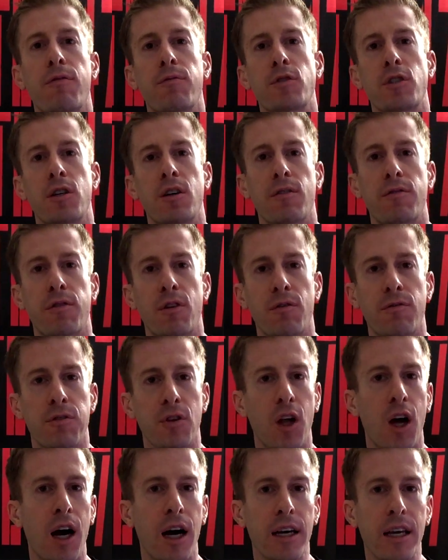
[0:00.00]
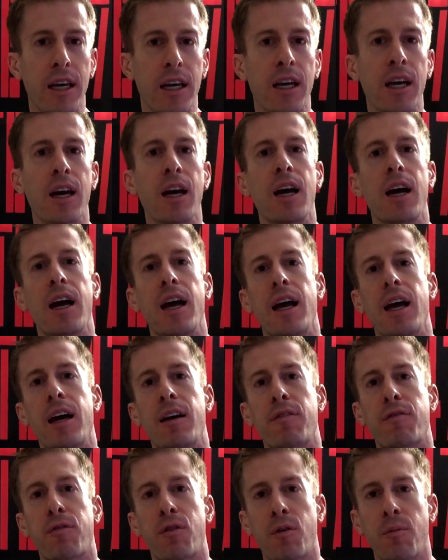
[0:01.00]
for vlogging
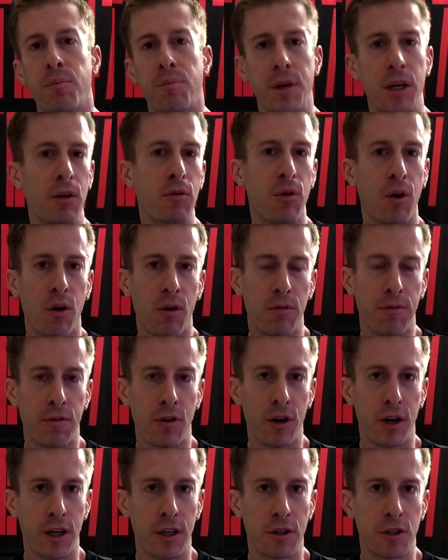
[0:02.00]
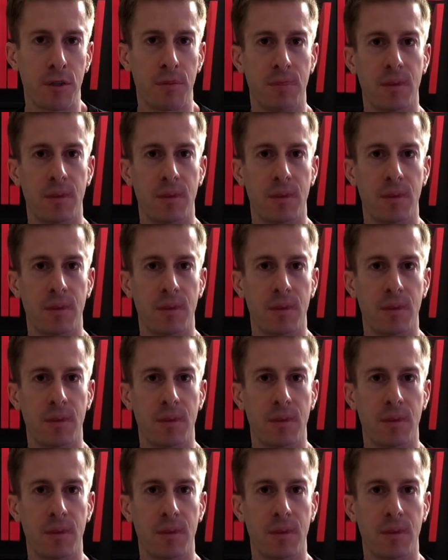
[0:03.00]
and for B-roll footage.